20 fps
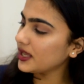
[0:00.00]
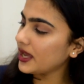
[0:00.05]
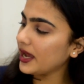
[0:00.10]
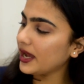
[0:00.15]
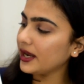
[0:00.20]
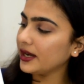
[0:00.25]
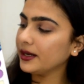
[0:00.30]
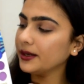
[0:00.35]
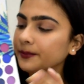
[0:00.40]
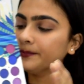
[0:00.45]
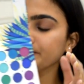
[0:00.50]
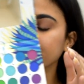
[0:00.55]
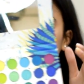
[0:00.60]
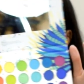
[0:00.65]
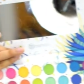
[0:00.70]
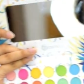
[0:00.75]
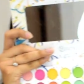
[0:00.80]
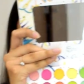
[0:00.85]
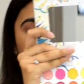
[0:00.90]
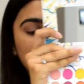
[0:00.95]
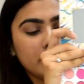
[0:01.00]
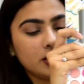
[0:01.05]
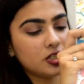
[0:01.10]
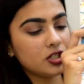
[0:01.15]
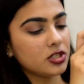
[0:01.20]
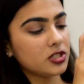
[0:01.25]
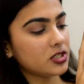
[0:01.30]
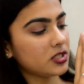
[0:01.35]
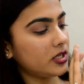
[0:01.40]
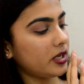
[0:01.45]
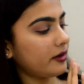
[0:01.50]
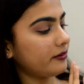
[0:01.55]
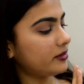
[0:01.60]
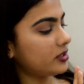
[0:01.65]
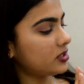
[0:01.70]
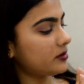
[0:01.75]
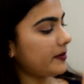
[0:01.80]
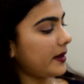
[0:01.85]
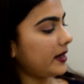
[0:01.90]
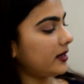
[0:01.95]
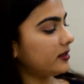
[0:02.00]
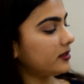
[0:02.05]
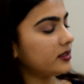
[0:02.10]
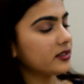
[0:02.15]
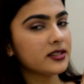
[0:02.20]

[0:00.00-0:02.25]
and I just love this palette.